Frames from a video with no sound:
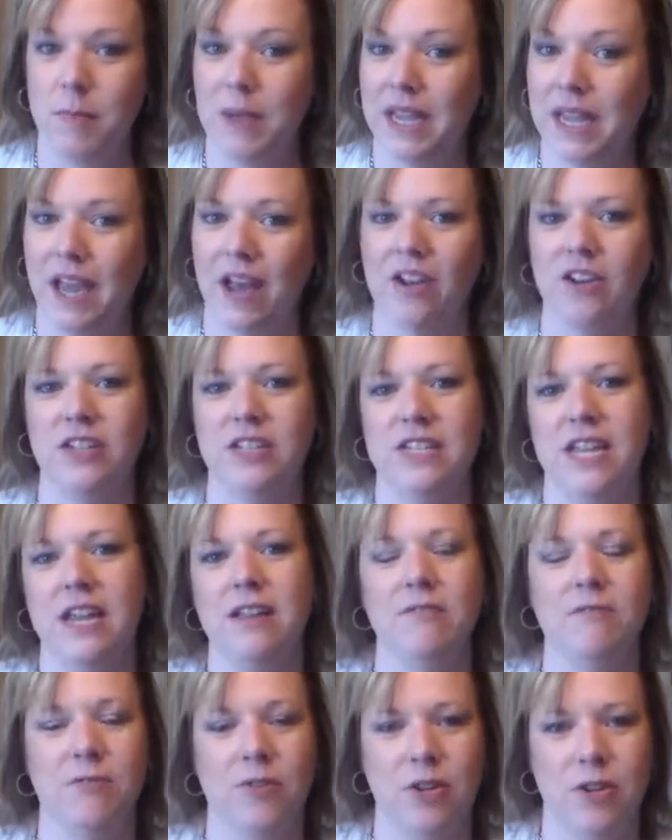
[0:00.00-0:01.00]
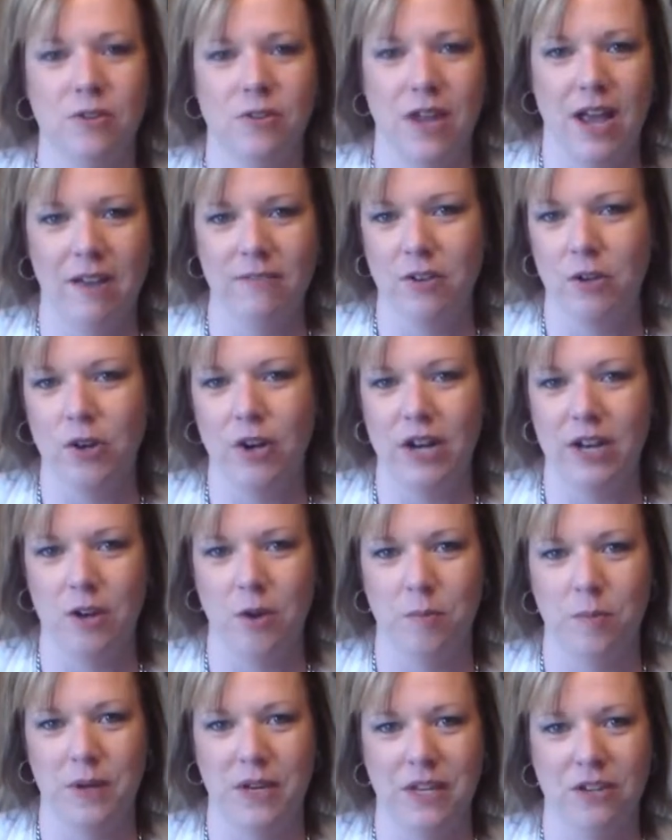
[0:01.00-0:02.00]
pick out a date for you to have your grand
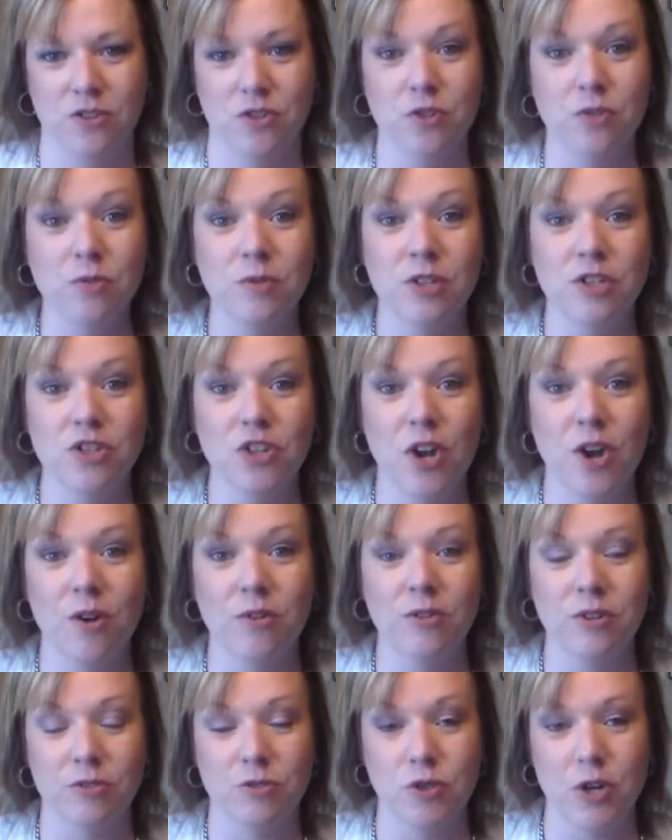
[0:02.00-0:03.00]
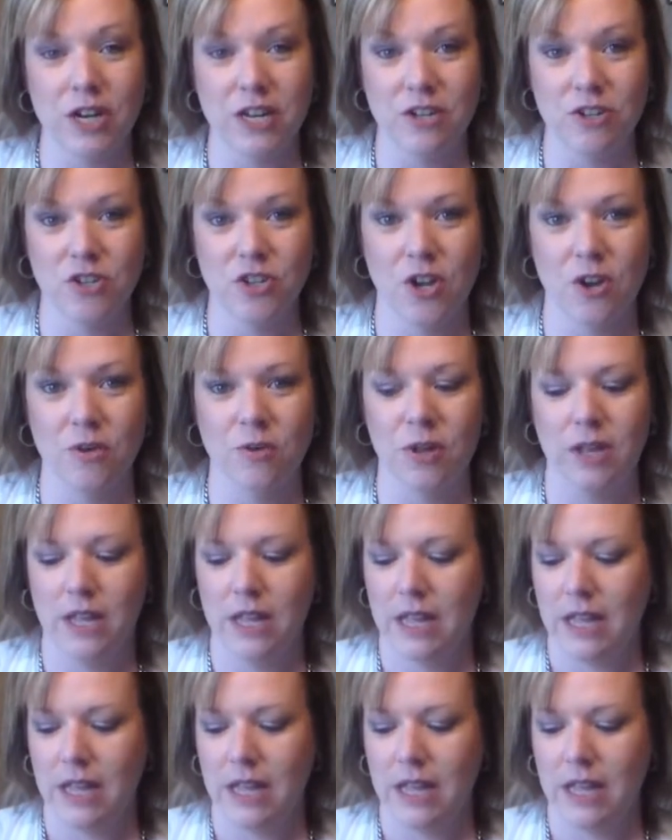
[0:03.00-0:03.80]
opening jewelry show, your training show,